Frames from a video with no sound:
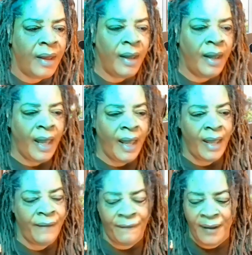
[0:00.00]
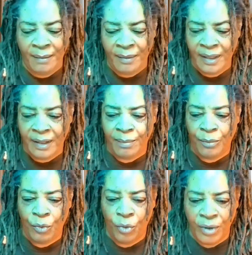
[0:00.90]
Hey, family, good
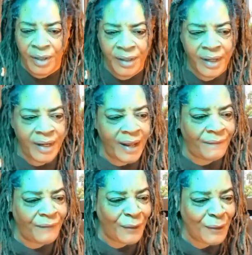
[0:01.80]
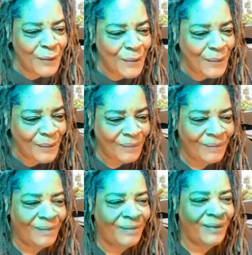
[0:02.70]
morning, good afternoon,
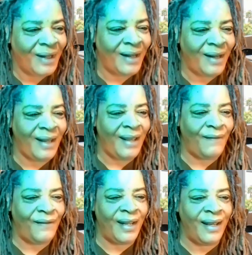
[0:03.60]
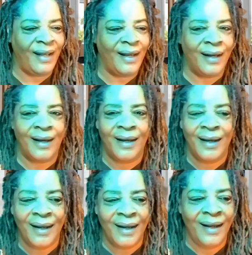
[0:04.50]
good evening.
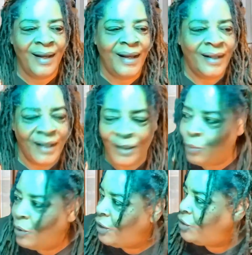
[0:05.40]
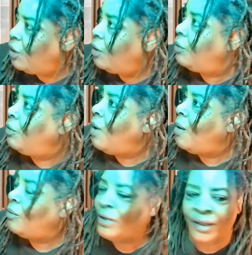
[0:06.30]
Just wanted y'all to know I
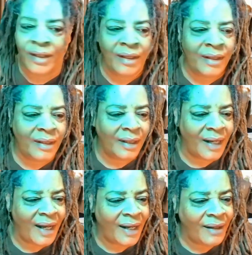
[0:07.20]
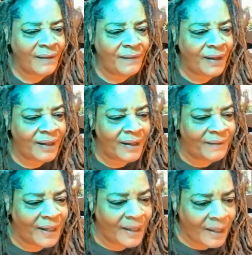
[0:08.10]
was still in the land of the
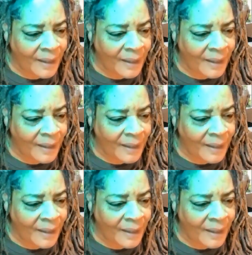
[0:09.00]
living